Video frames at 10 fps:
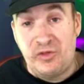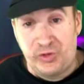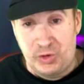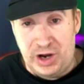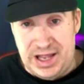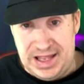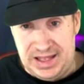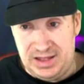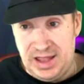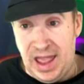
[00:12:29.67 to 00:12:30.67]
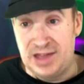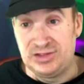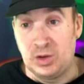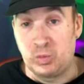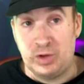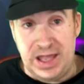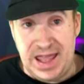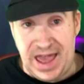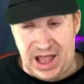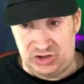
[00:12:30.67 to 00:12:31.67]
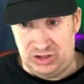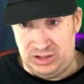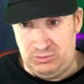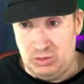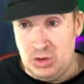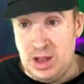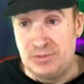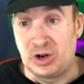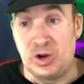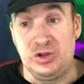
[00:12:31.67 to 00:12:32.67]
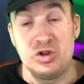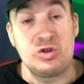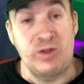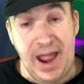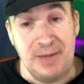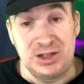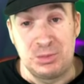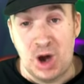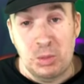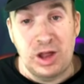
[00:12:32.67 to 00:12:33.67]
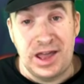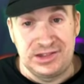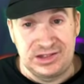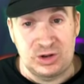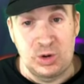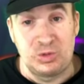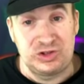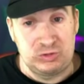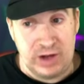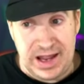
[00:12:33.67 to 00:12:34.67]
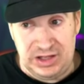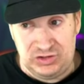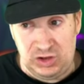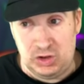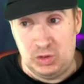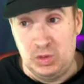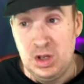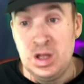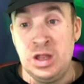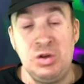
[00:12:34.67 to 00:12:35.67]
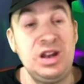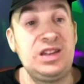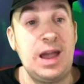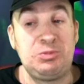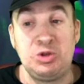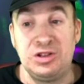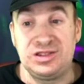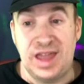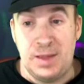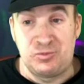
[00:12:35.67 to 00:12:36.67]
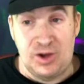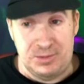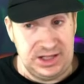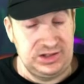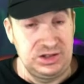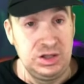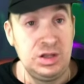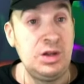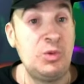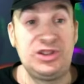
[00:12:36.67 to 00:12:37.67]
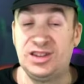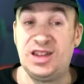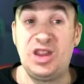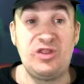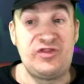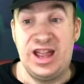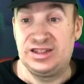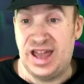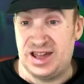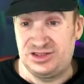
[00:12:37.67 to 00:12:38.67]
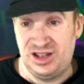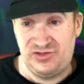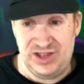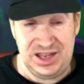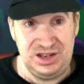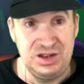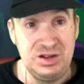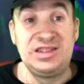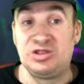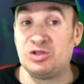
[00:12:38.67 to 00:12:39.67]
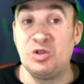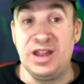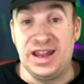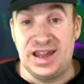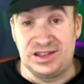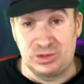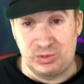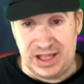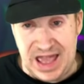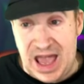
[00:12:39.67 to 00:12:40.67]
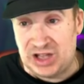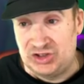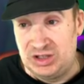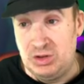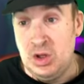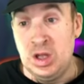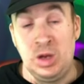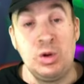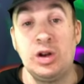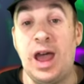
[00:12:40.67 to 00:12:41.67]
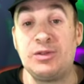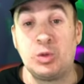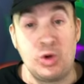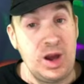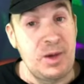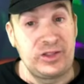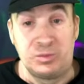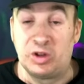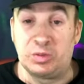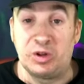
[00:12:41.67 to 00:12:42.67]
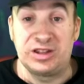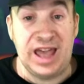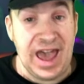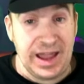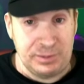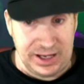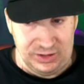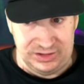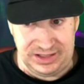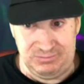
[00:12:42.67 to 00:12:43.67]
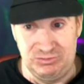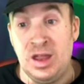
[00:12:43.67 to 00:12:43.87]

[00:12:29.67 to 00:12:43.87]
Free, as a reaction, if a creature grabs, immobilizes, or restrains you, you can attempt to escape from it, which is another fantastic feat. Since you're doing it as a reaction, you won't have to worry about the multiple attack penalty.